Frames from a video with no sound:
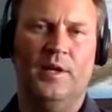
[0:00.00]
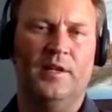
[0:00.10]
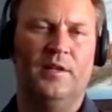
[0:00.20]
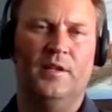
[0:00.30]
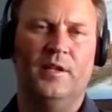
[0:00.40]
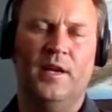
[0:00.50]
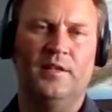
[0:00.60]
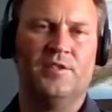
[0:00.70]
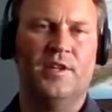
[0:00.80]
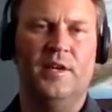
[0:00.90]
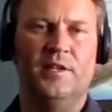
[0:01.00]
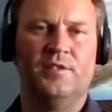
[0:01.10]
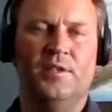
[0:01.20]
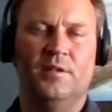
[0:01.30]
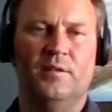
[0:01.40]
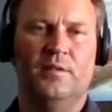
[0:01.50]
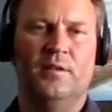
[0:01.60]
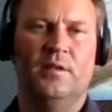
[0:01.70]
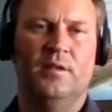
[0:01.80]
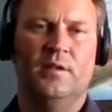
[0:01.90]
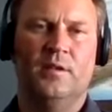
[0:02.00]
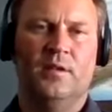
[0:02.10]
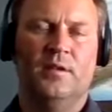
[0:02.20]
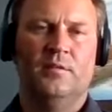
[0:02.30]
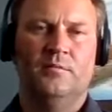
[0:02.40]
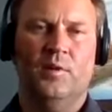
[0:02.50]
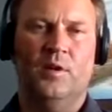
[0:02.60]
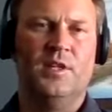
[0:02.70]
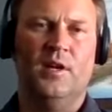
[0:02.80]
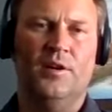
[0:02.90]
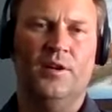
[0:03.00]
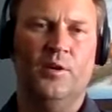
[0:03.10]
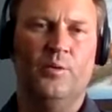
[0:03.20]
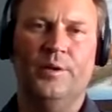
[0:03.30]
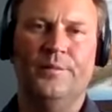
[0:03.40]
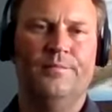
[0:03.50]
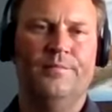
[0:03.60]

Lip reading: like in the United States and Ontario. And